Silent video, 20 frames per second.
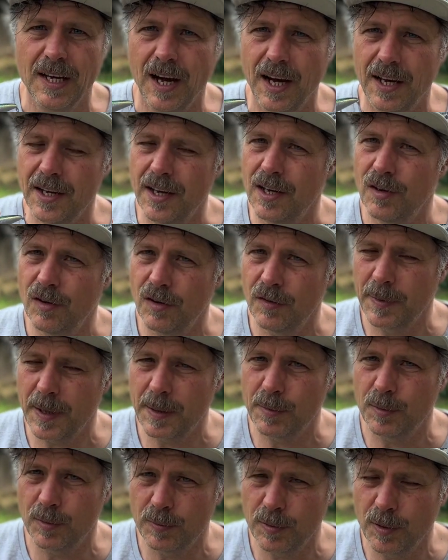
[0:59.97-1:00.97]
I know a lot of
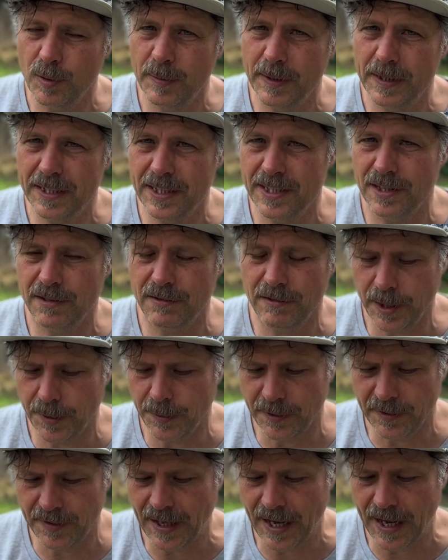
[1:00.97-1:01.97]
people probably disagree
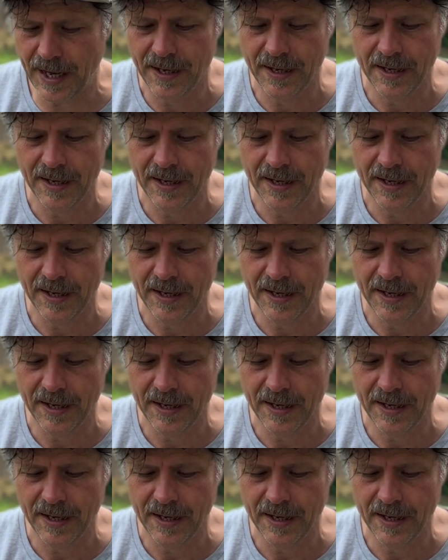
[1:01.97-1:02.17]
with that.